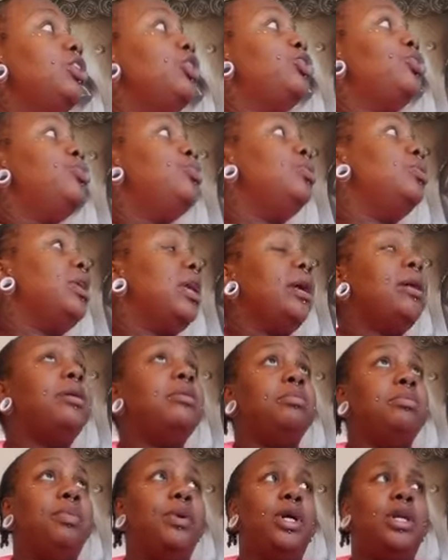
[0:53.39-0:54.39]
you will
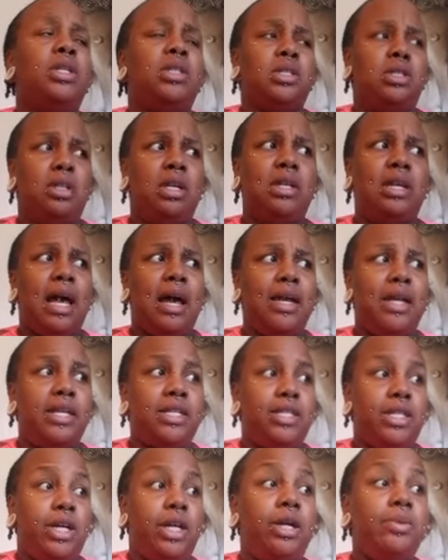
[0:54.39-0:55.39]
get burns a lot
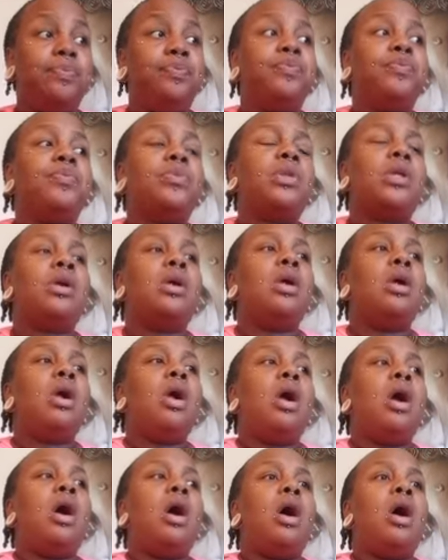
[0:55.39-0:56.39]
easier.
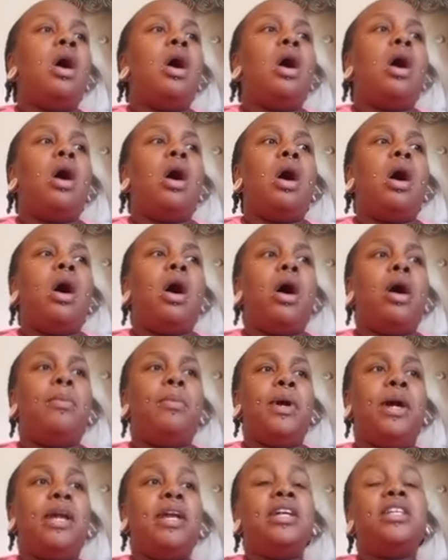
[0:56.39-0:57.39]

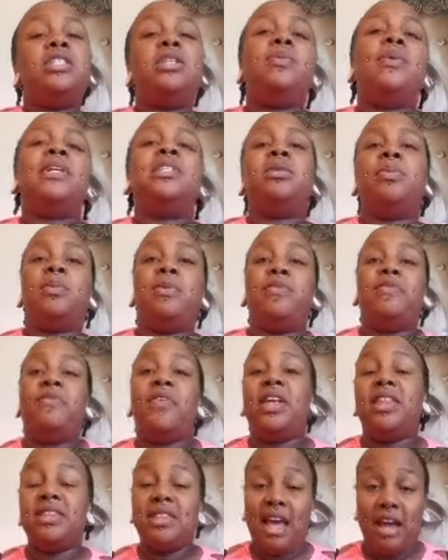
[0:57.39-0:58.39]
An easy way to
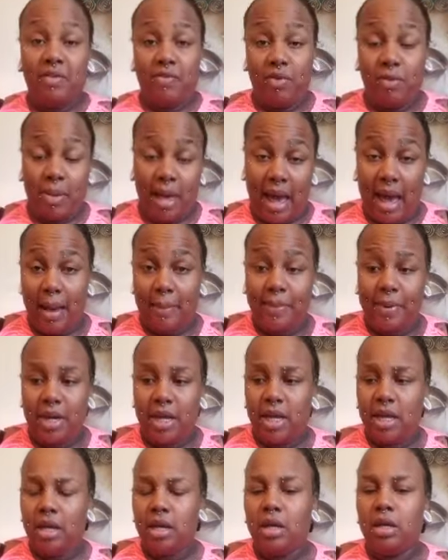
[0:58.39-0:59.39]
prevent that from
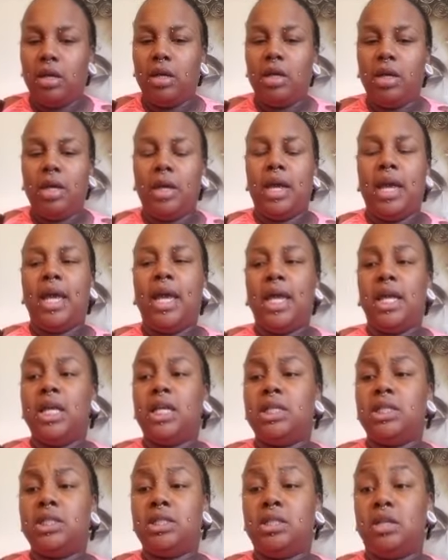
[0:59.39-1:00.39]
happening
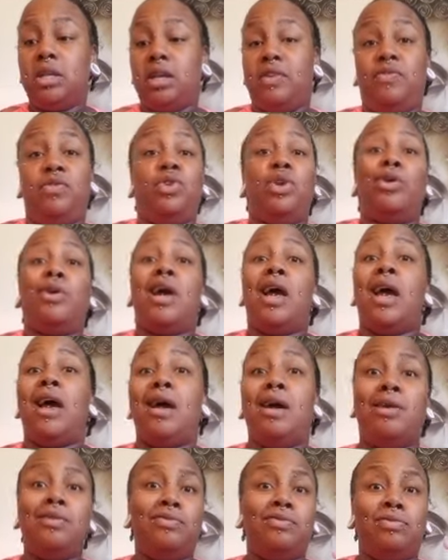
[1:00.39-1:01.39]
is, if you don't
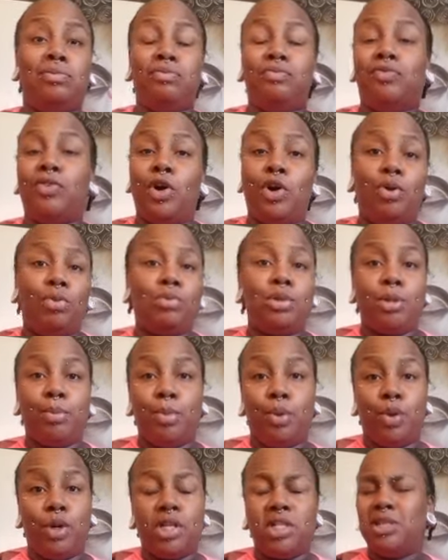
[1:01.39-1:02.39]
have foams or
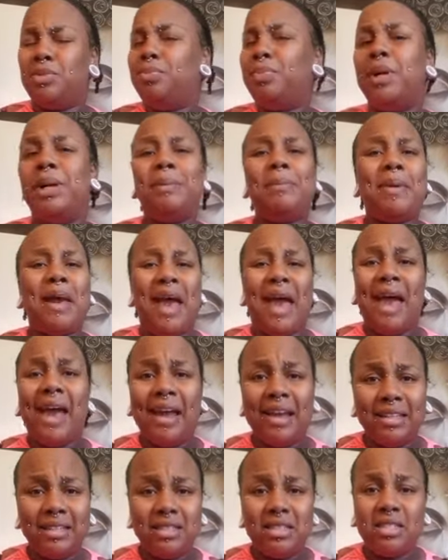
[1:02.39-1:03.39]
boards, put
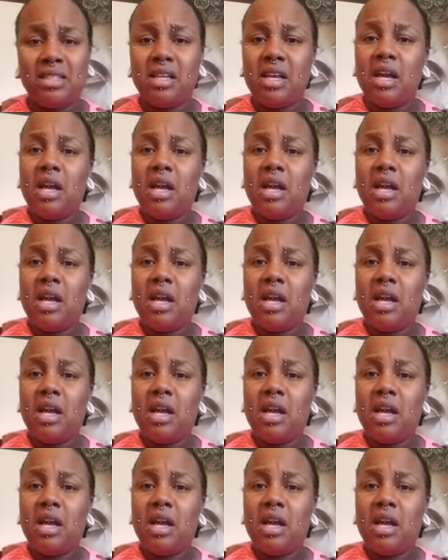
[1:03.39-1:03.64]
pads,